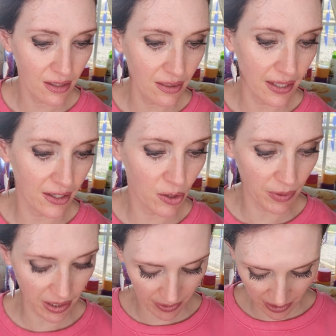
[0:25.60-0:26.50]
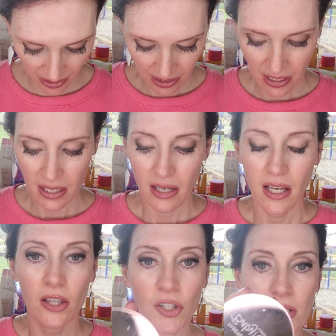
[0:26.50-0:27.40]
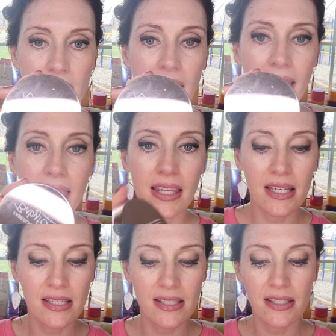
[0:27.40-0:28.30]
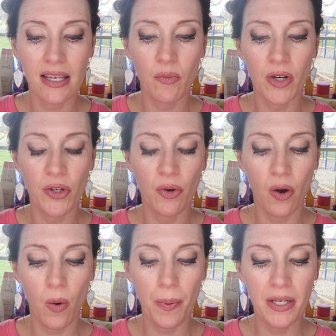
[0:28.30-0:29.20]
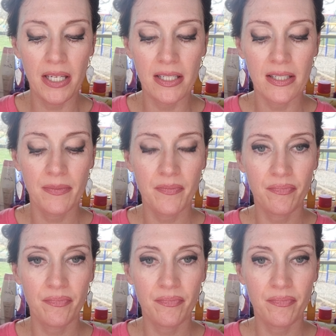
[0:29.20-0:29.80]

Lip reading: Thank you, baby. Looks like this, and when you open it,